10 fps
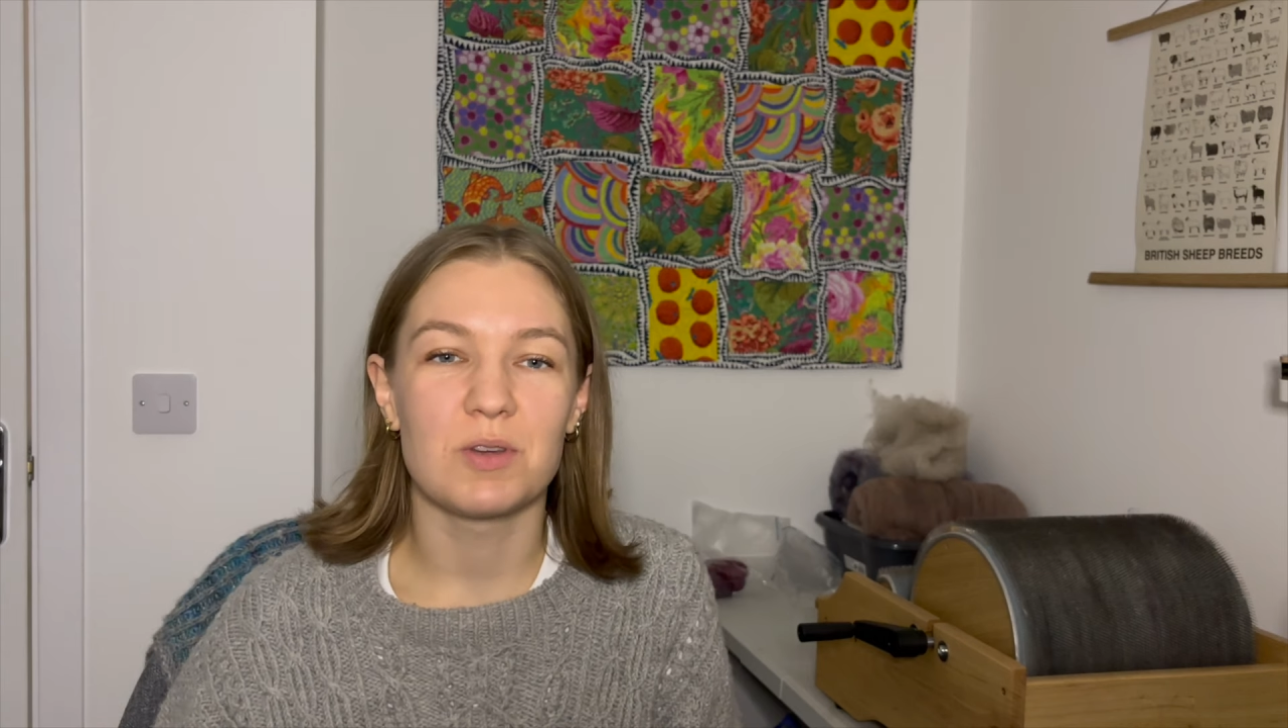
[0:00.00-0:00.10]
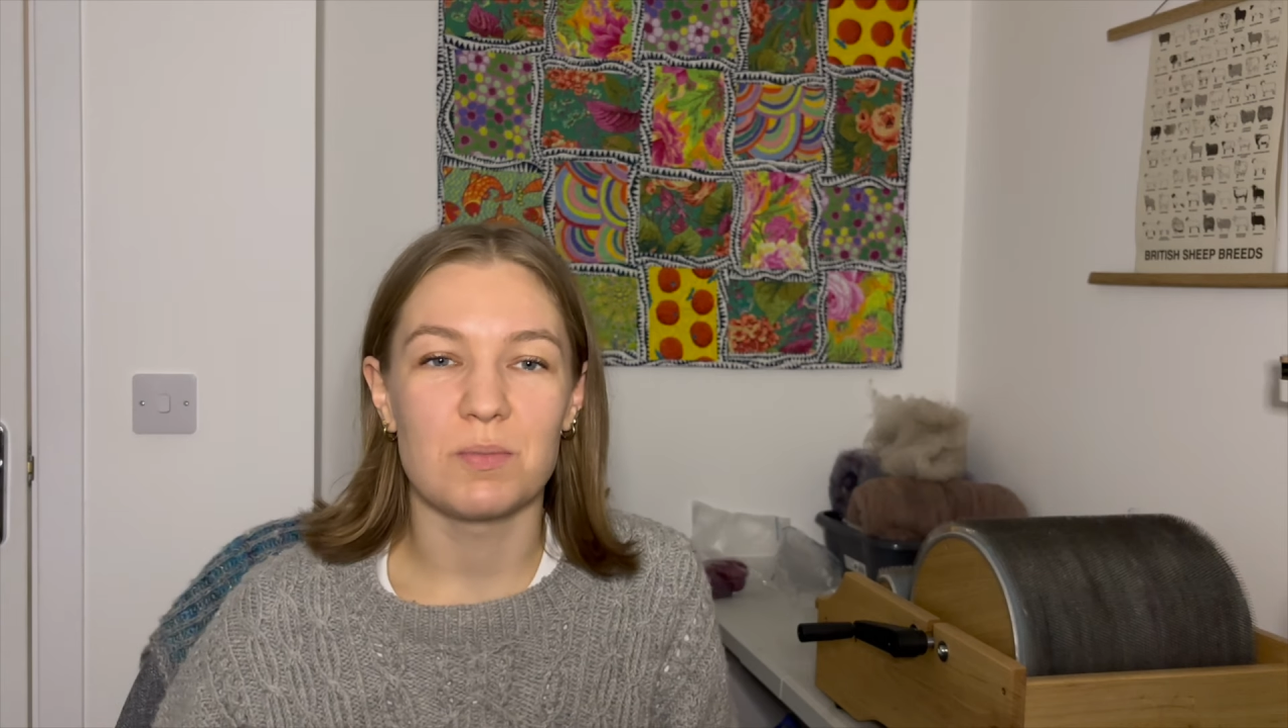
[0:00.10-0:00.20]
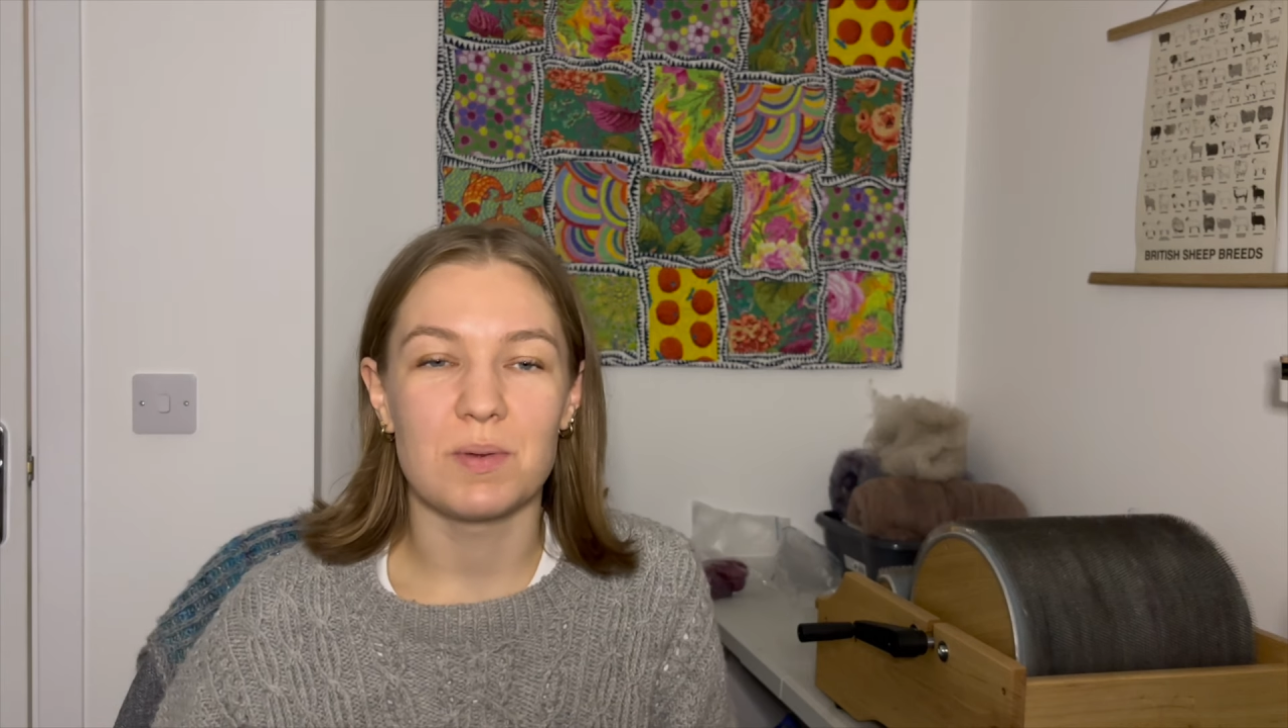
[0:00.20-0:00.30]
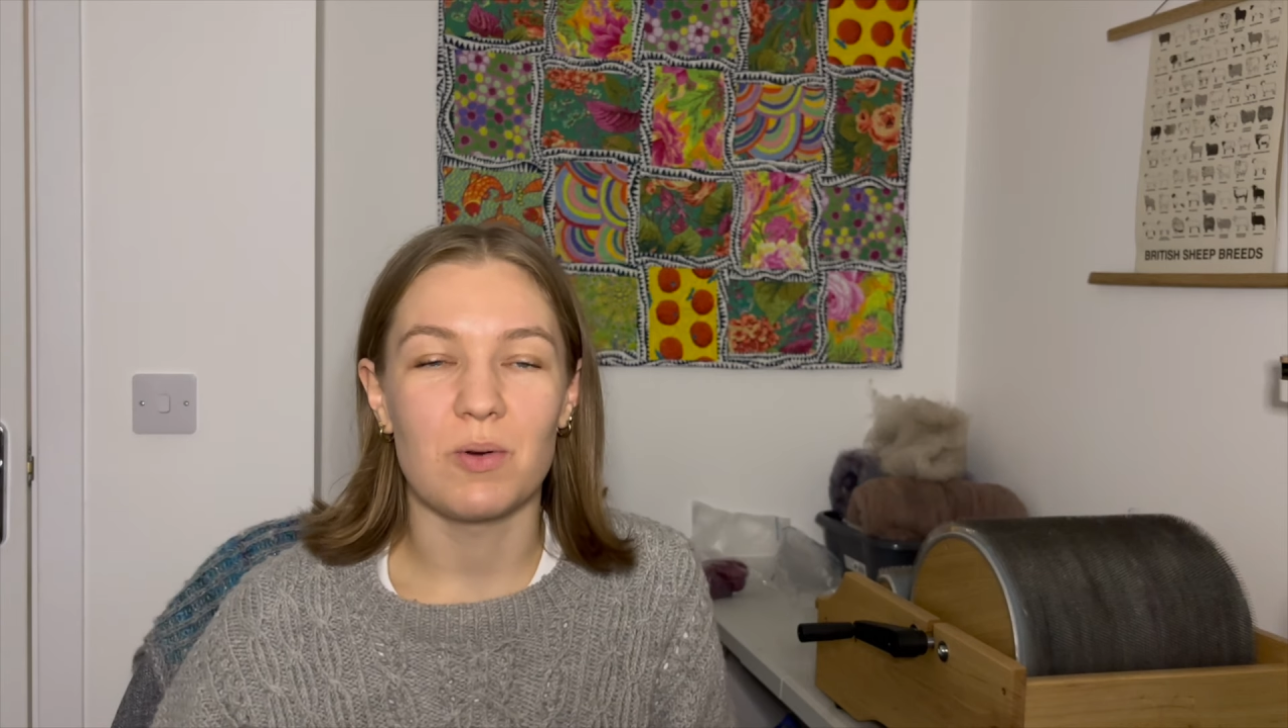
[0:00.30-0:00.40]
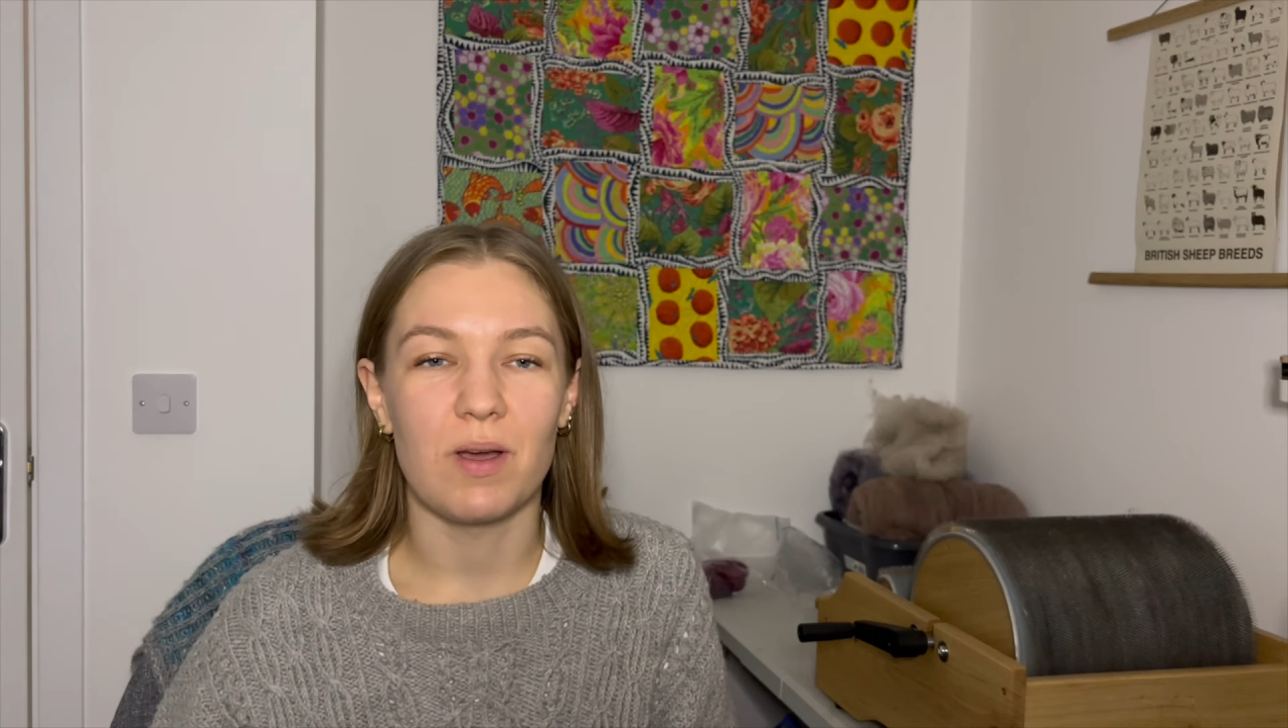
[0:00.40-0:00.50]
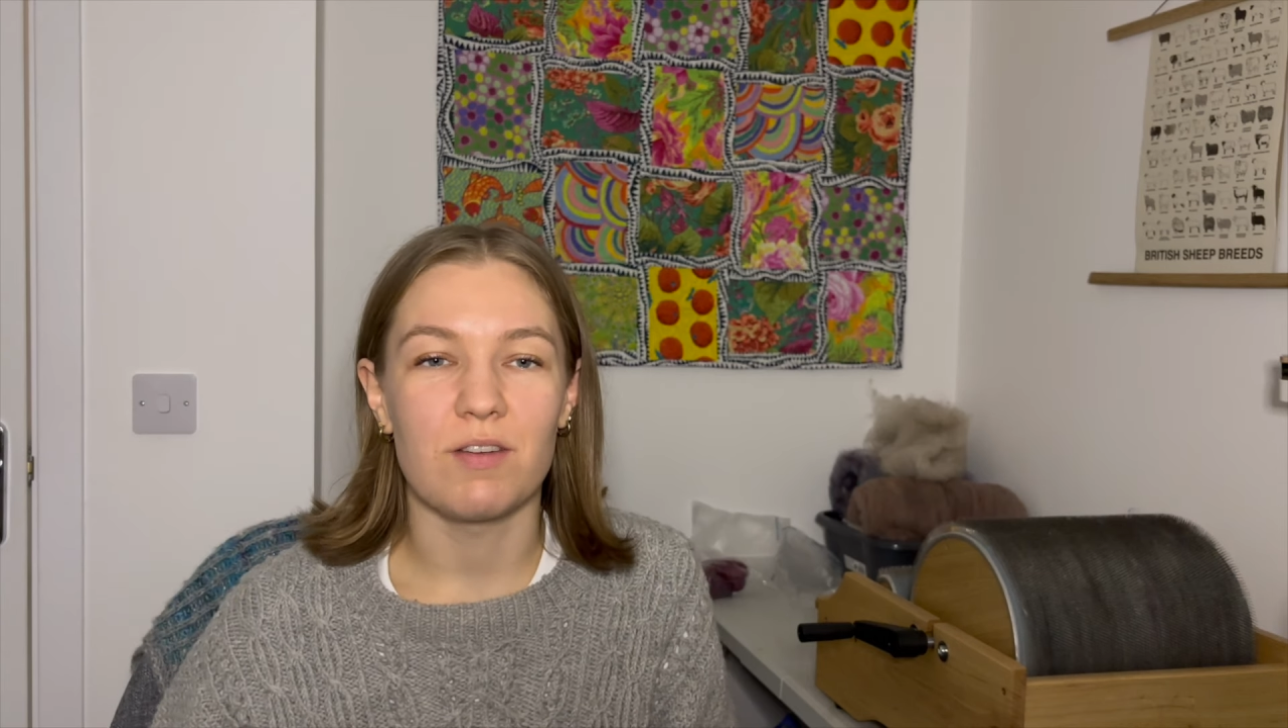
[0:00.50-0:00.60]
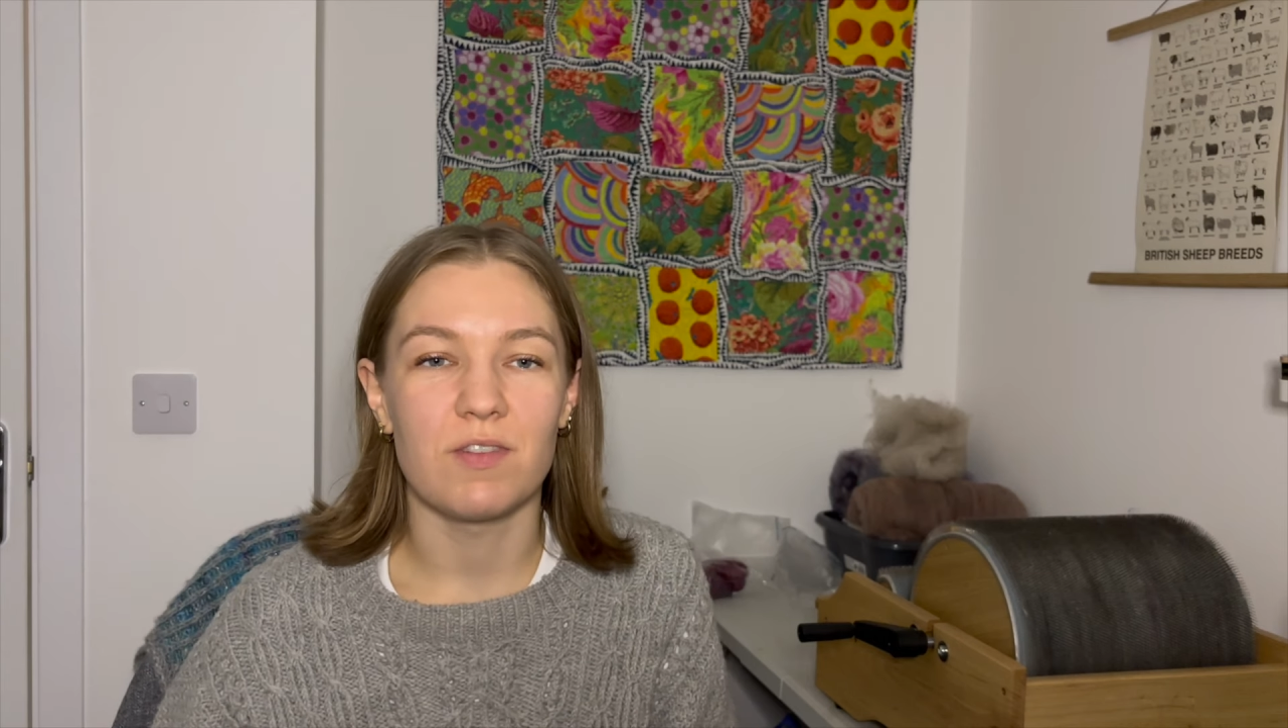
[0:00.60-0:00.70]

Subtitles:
could be quite